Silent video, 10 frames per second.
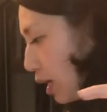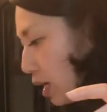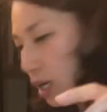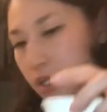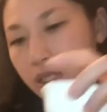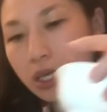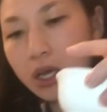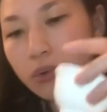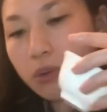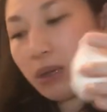And
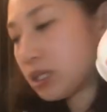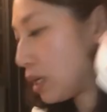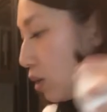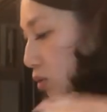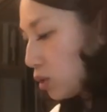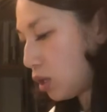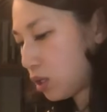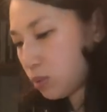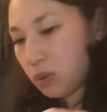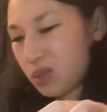we mix our own
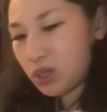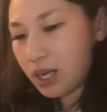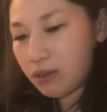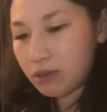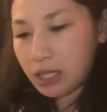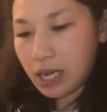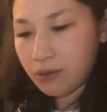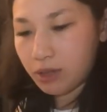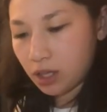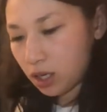sauce, but we don't really
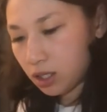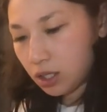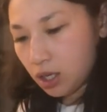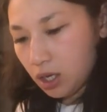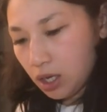have a lot